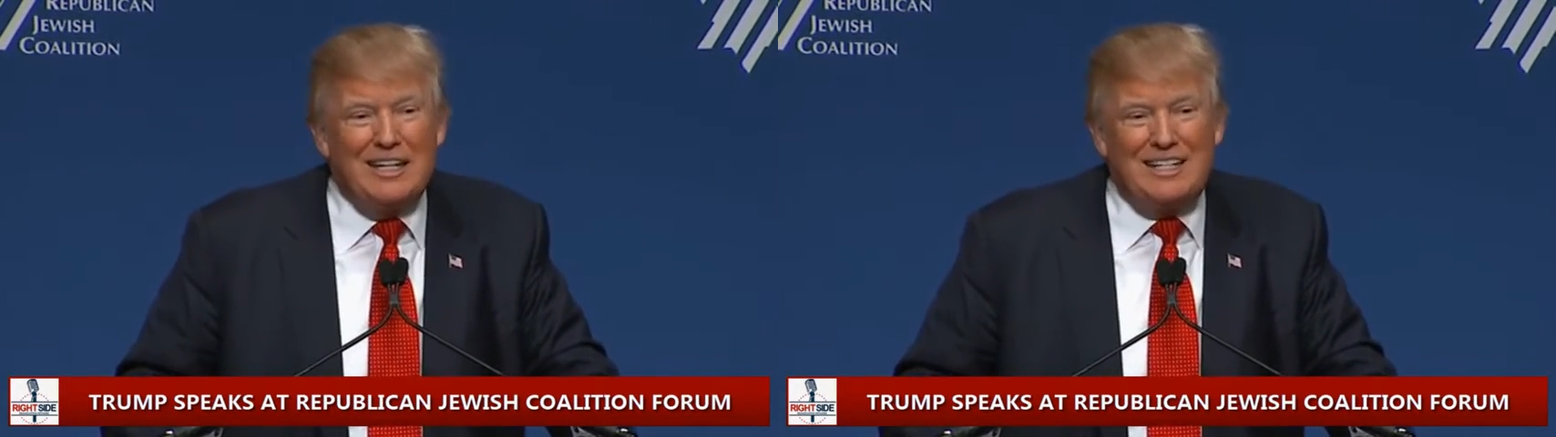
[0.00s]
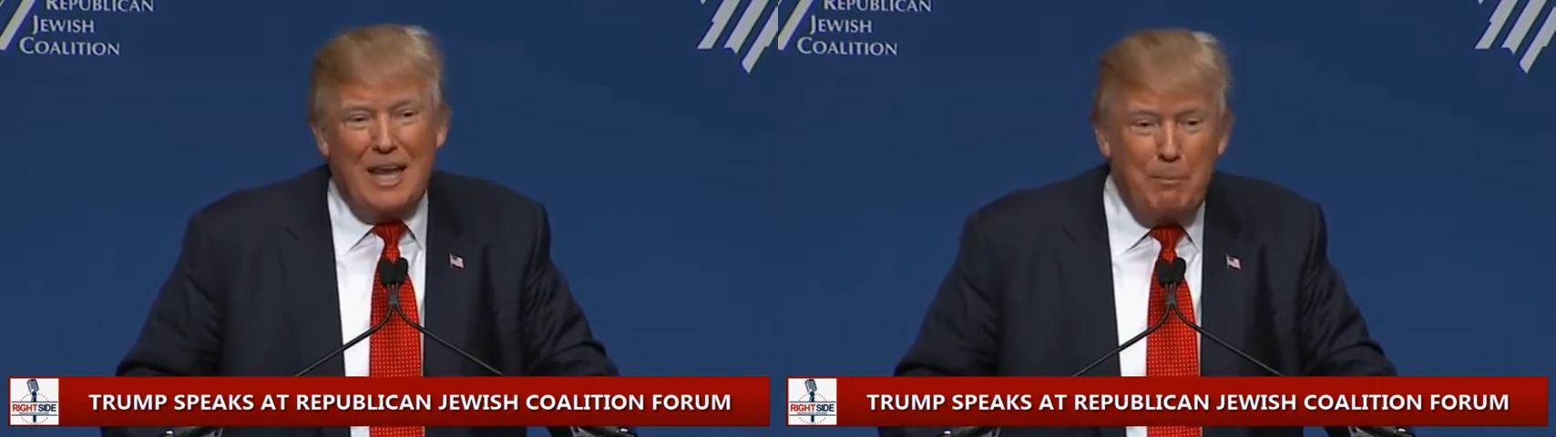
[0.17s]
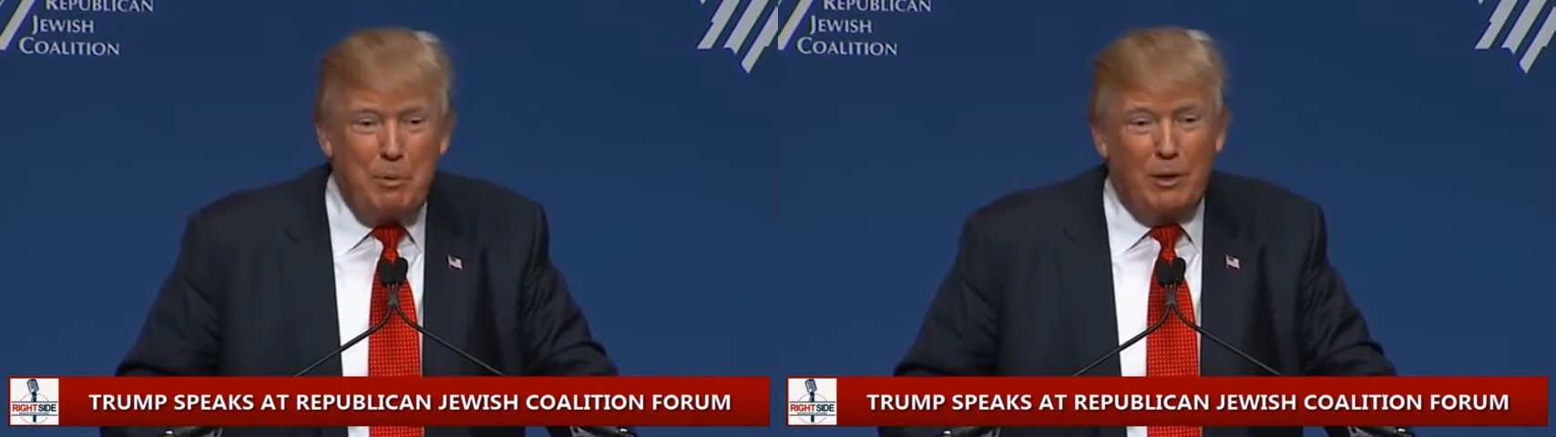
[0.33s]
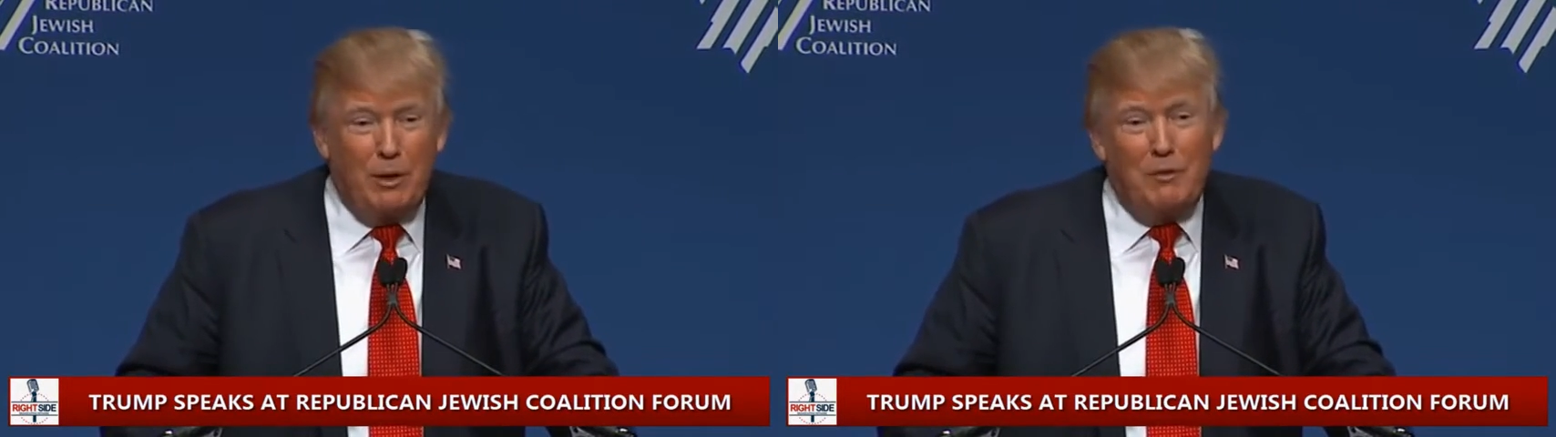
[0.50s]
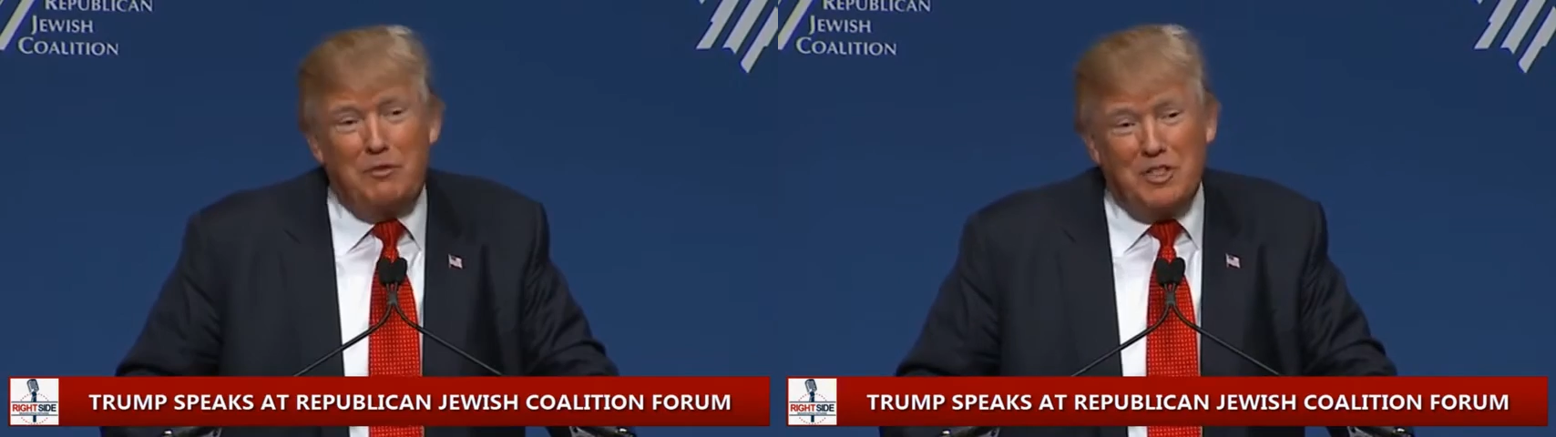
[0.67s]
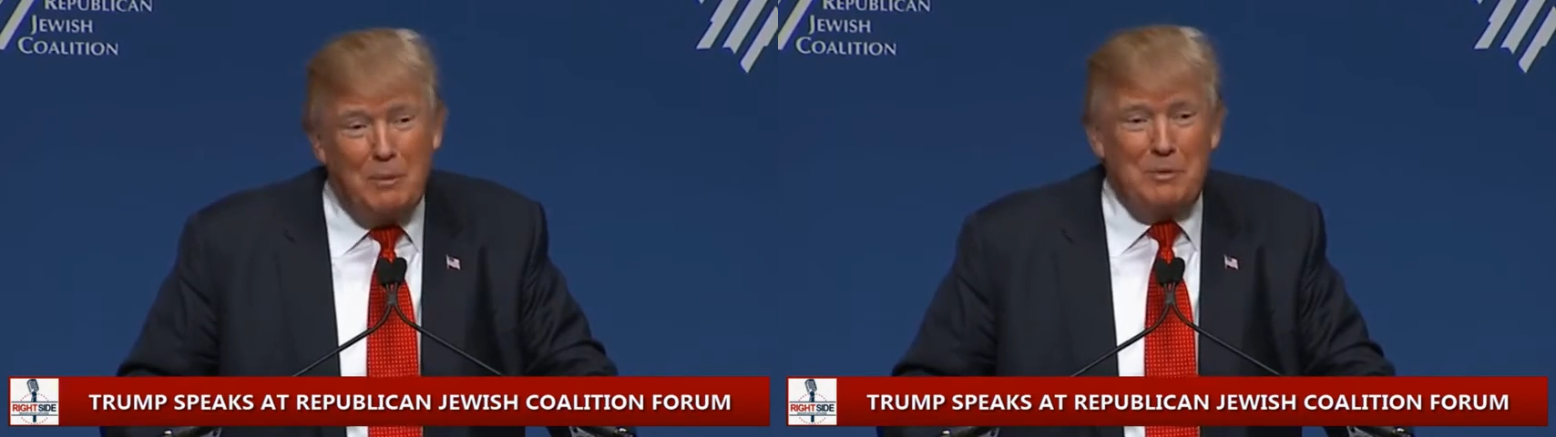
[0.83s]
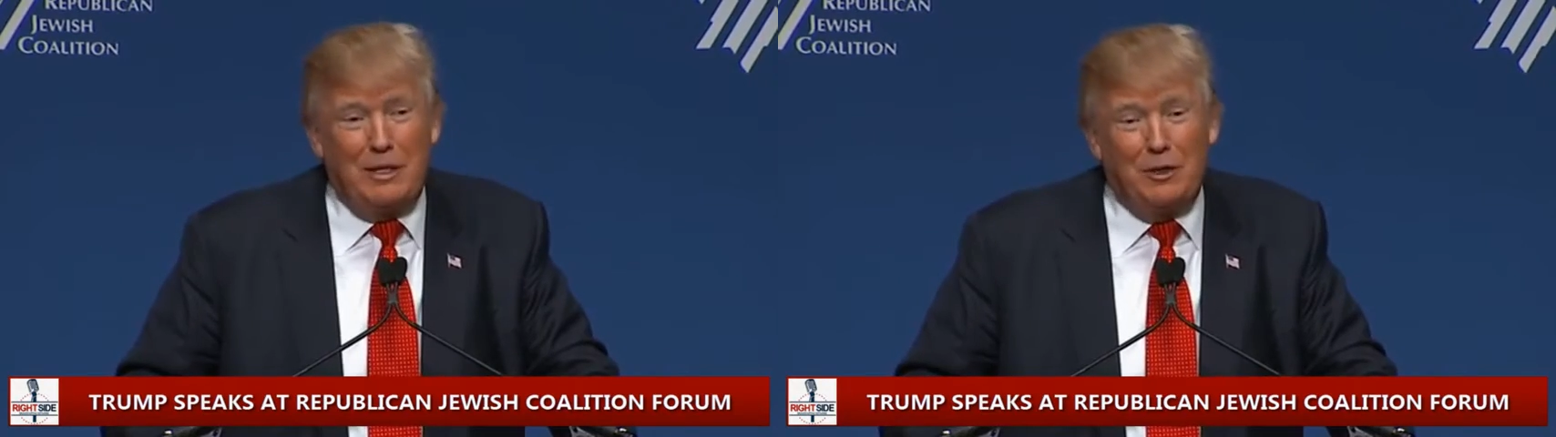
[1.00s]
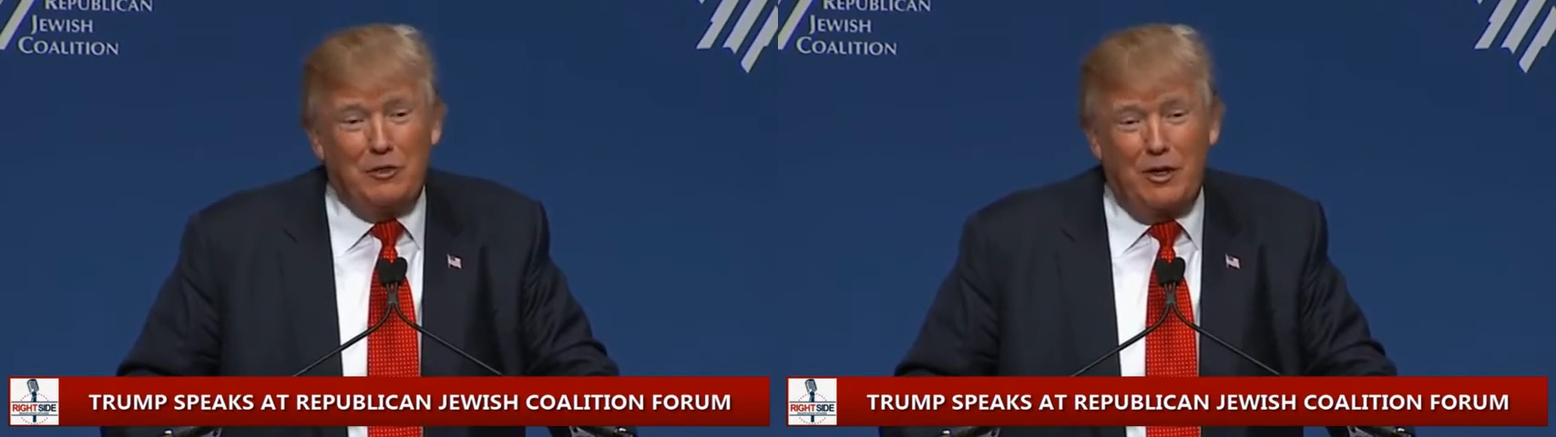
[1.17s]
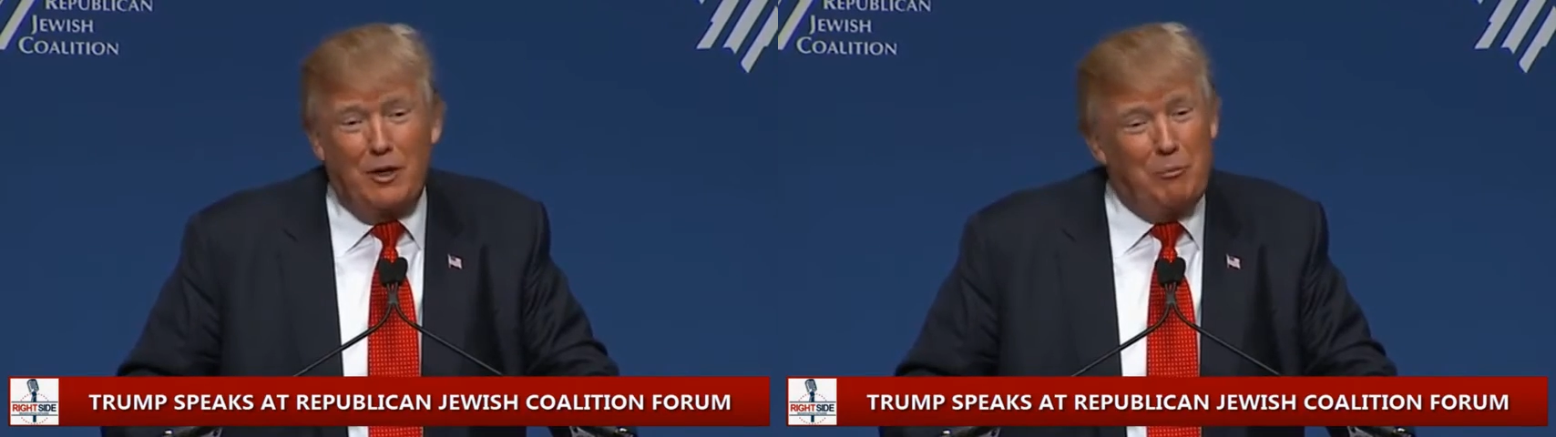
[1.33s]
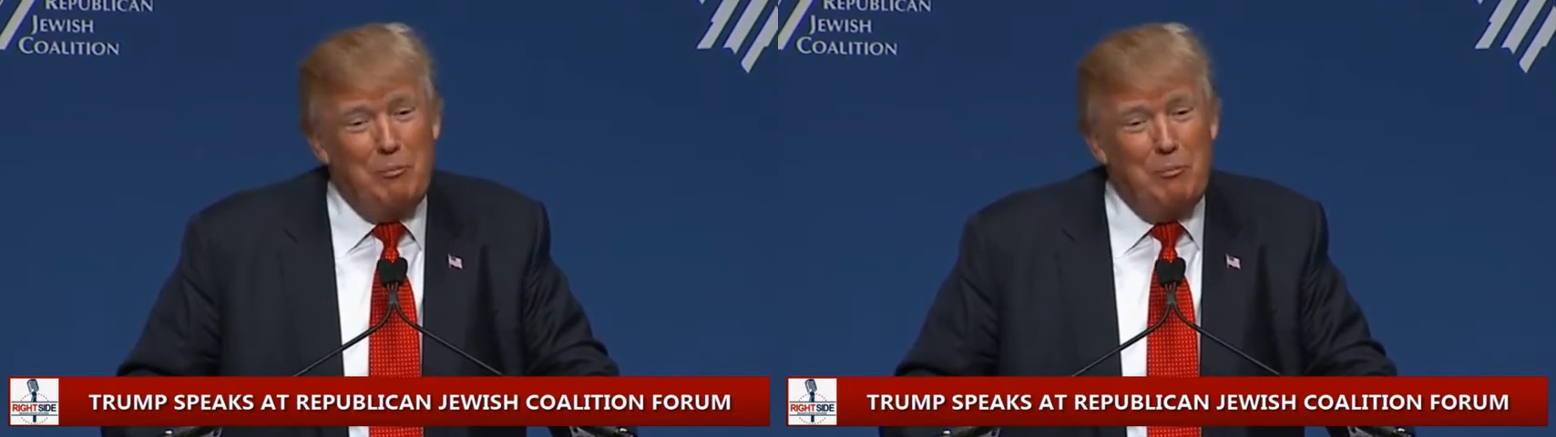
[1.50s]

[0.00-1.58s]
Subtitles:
example of some deals that are